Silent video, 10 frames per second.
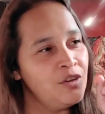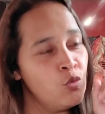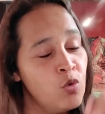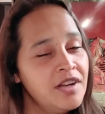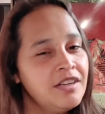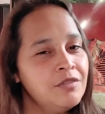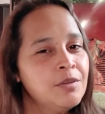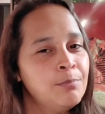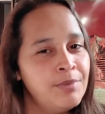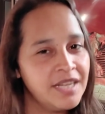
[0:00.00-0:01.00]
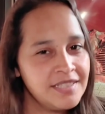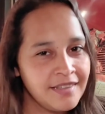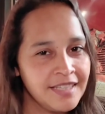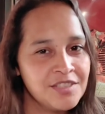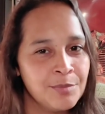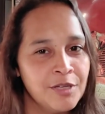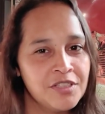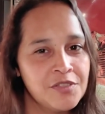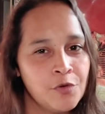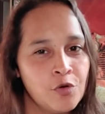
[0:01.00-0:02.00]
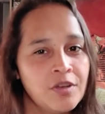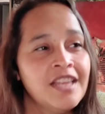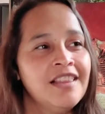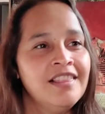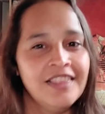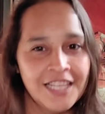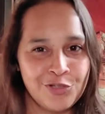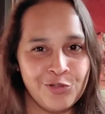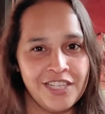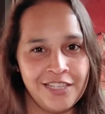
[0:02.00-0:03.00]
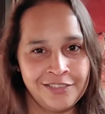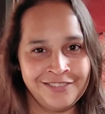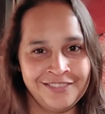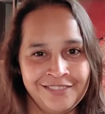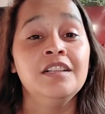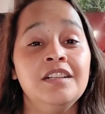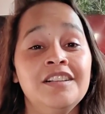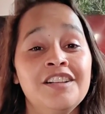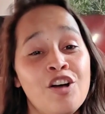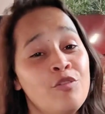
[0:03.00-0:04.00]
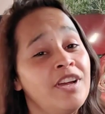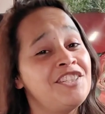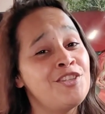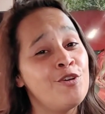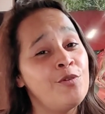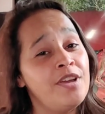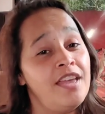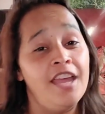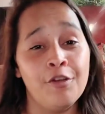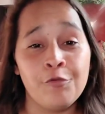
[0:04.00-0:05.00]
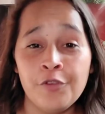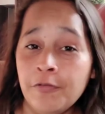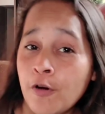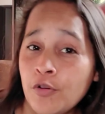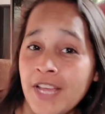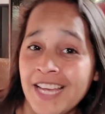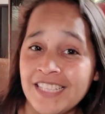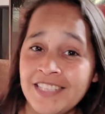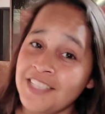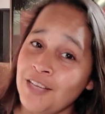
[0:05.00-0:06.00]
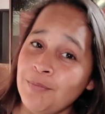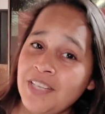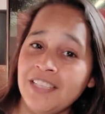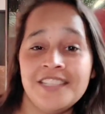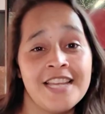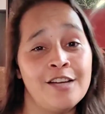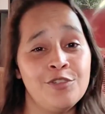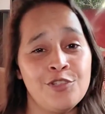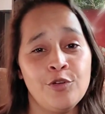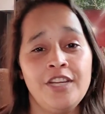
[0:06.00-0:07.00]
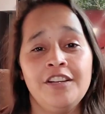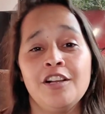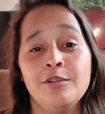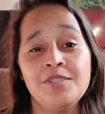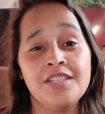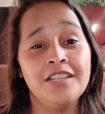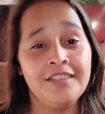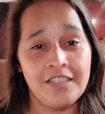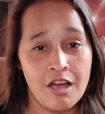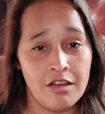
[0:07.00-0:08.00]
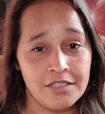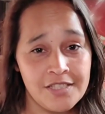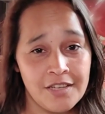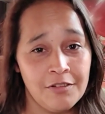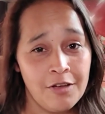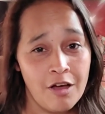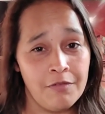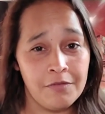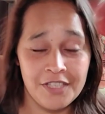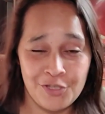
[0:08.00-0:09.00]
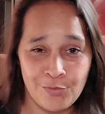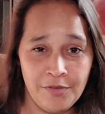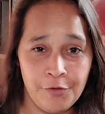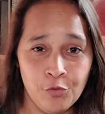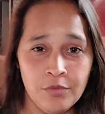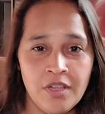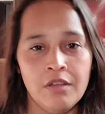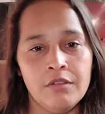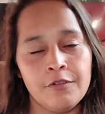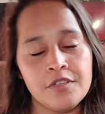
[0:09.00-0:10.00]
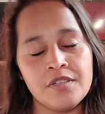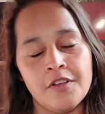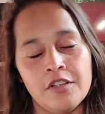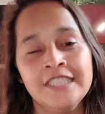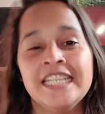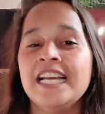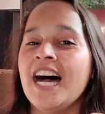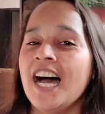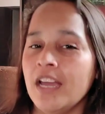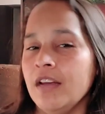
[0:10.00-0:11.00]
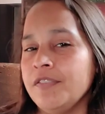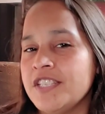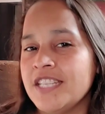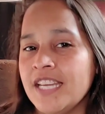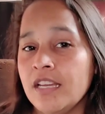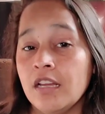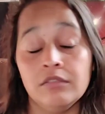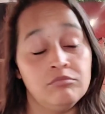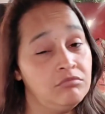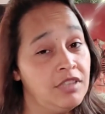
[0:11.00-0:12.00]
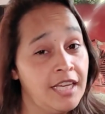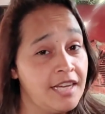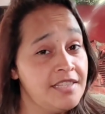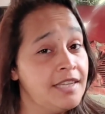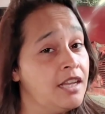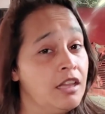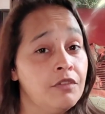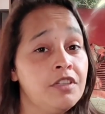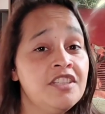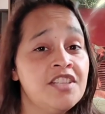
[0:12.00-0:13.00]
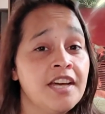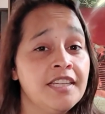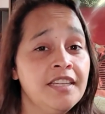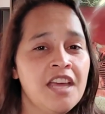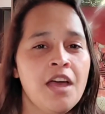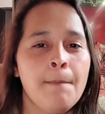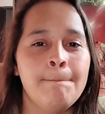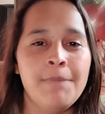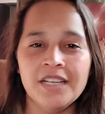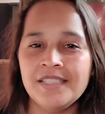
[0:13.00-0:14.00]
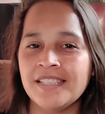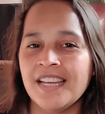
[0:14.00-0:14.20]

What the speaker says: one of the best things about this phone, literally. Alright, so Every phone has its ups and its downs, so here comes the cons of this review. First of all, I have to say, like I said, I love the design, but